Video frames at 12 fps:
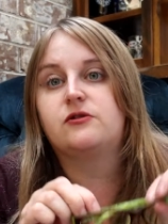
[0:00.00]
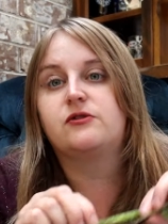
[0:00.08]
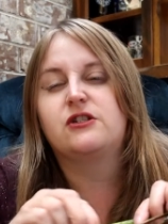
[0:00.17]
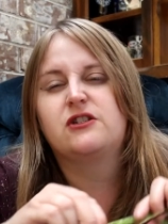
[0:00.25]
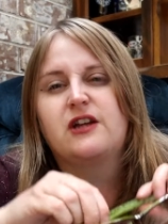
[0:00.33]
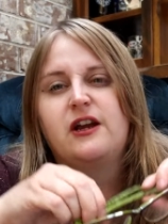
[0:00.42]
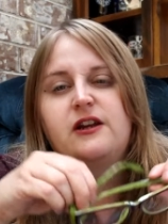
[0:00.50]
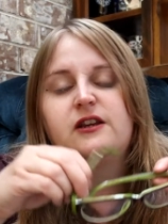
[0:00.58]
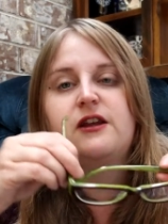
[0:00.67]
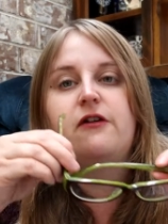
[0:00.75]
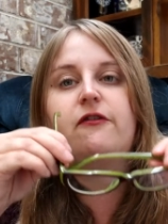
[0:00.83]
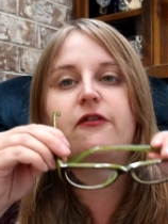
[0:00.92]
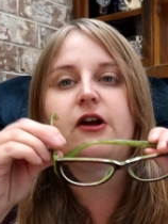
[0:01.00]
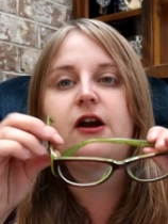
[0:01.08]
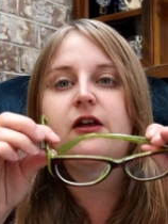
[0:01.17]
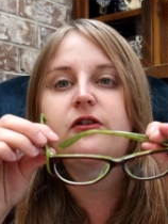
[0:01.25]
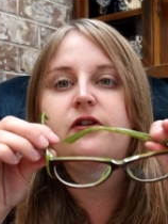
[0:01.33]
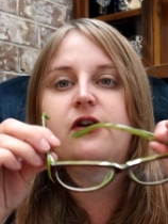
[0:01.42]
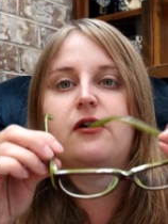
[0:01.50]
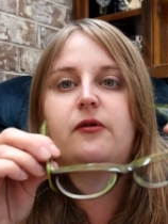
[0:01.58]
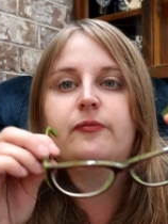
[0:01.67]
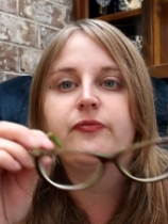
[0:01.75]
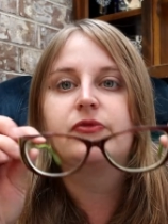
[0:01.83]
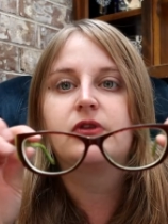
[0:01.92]
So it's just kind of different. I don't
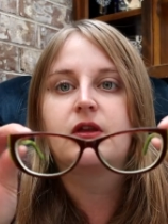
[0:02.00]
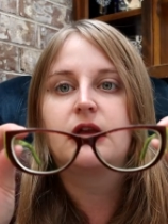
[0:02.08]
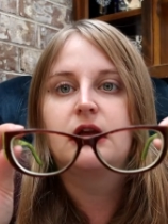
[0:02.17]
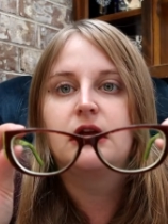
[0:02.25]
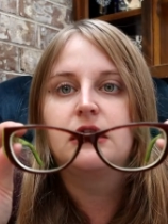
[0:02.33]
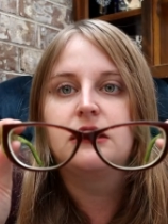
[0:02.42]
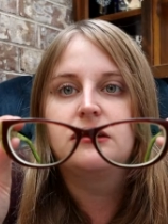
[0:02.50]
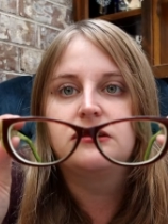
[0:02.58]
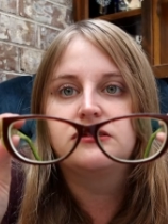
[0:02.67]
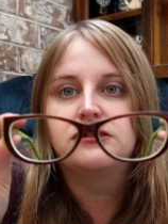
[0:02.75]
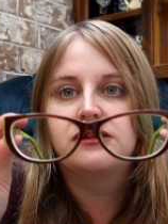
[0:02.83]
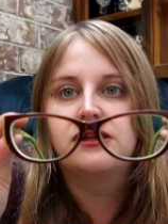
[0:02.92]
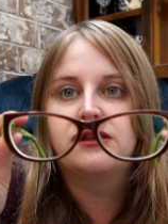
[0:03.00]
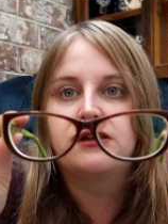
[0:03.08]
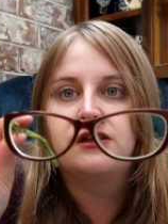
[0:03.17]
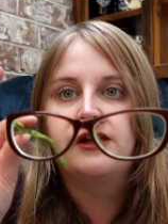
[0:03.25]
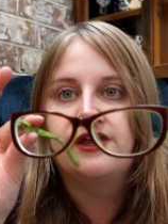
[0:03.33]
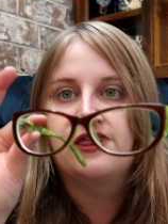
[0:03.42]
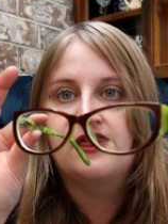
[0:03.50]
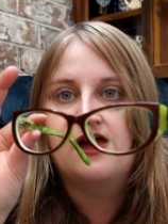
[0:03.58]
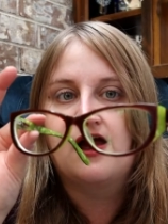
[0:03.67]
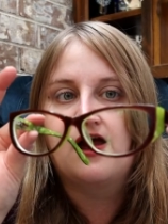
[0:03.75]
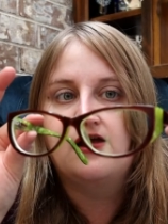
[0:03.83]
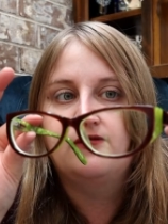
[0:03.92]
know. So they look like
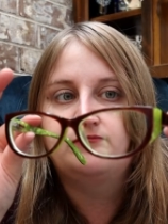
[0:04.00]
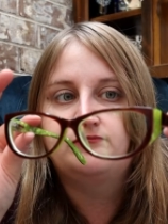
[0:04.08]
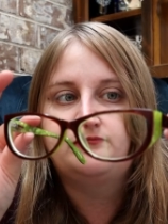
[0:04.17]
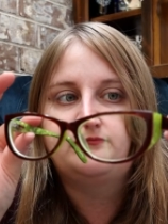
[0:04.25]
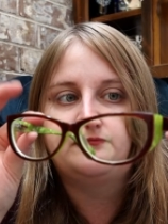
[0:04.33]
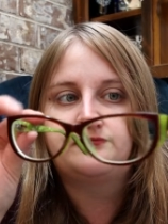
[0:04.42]
that. And